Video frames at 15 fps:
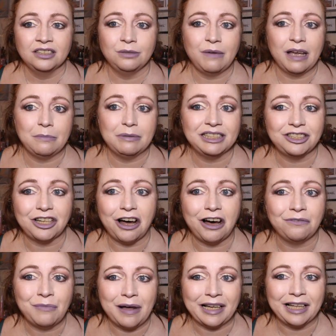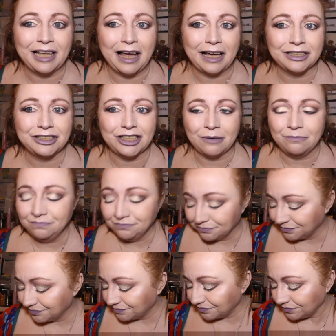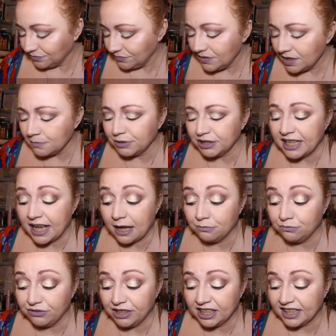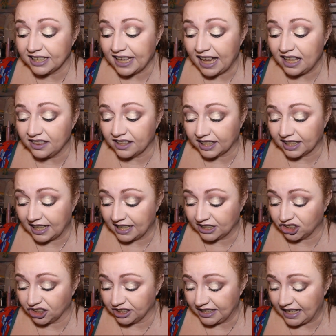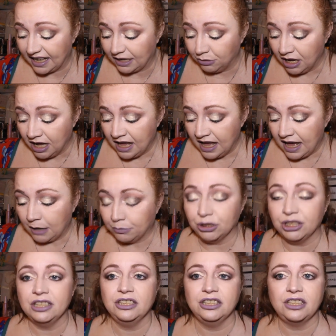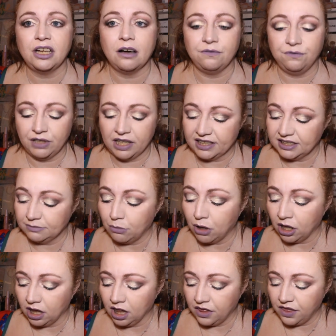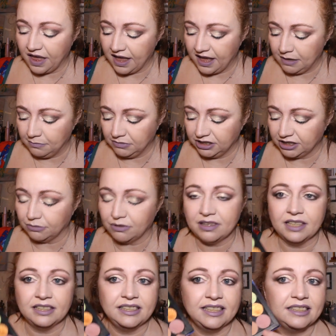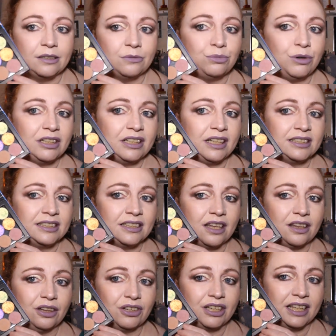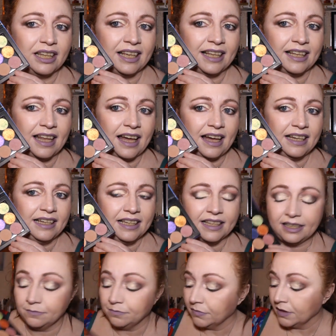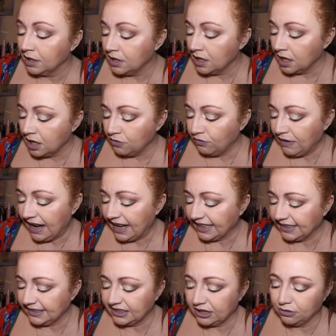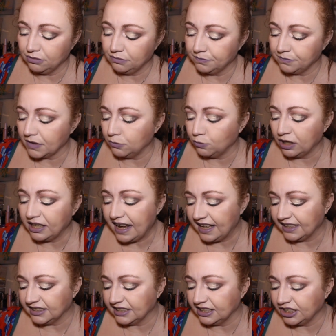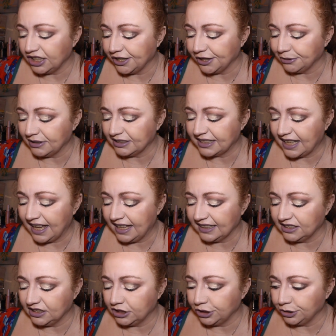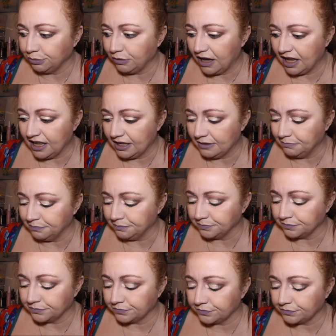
to maybe start off my collection. But yeah, I'm really getting the collection now. I'm going to start for this month. Um, so this is what it's looking like. Right, so what I had to do is I had to... Um,